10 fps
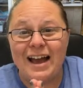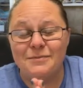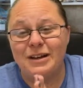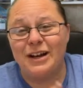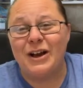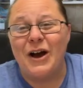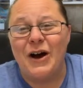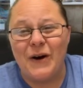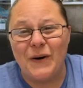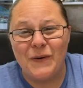I'm gonna
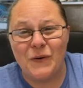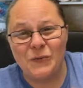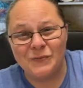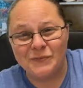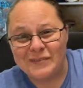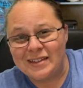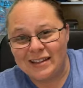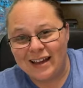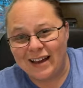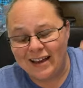go,
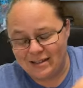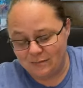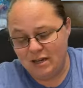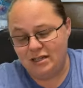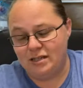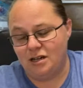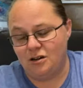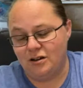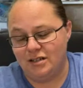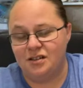I guess, make
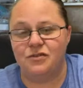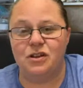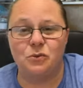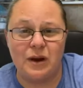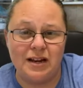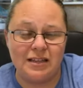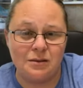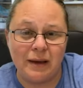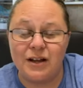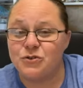dinner because if they're
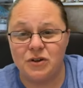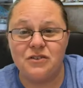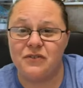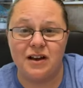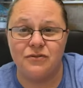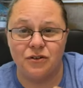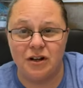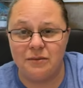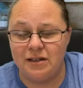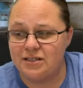raiding the pantry at
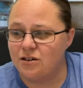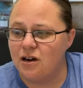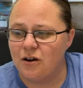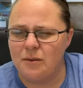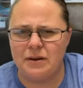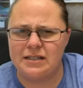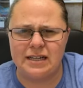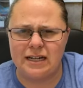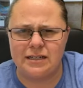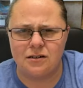5.30, it means they're hungry, but
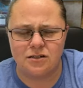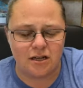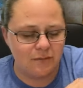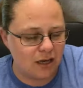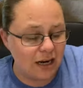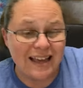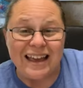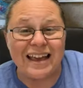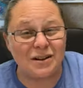it's not dinner time yet.